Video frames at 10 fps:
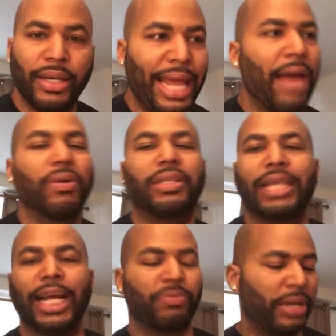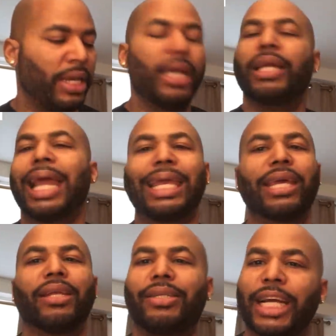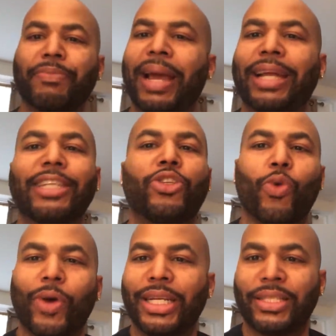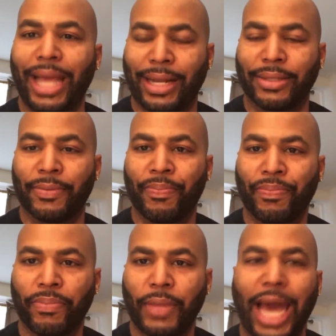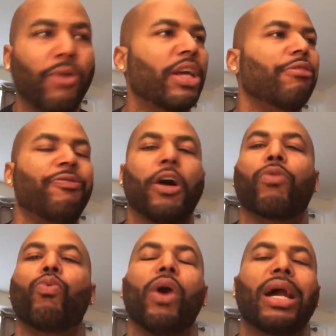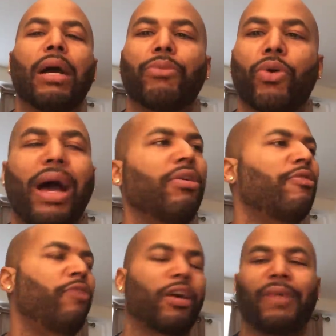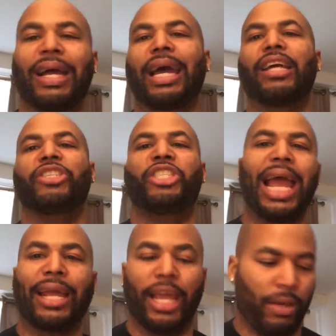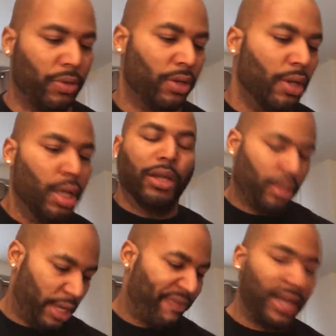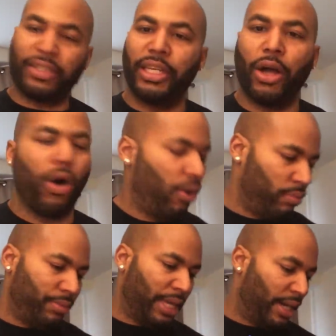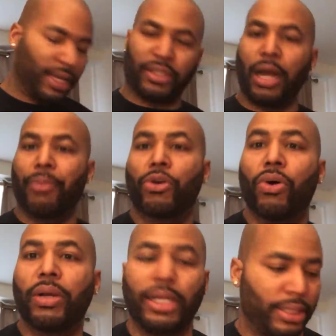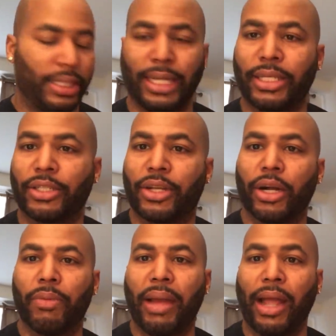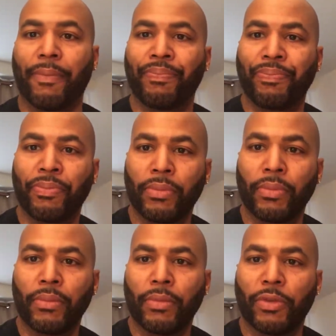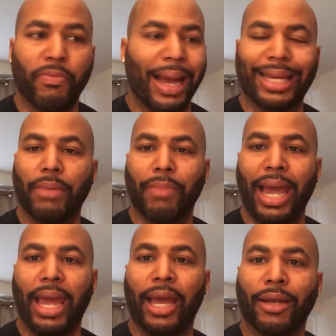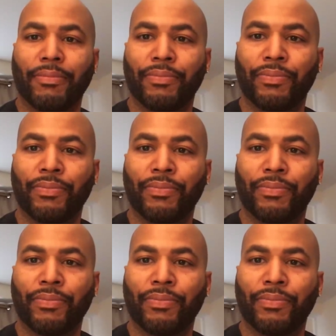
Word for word: They would text me, they get a text back in 20 seconds. I don't give a fuck what I'm doing. I don't give a fuck if I got a jackhammer. If I see the, oh, then I got to stop doing this and text this girl back. She might get mad.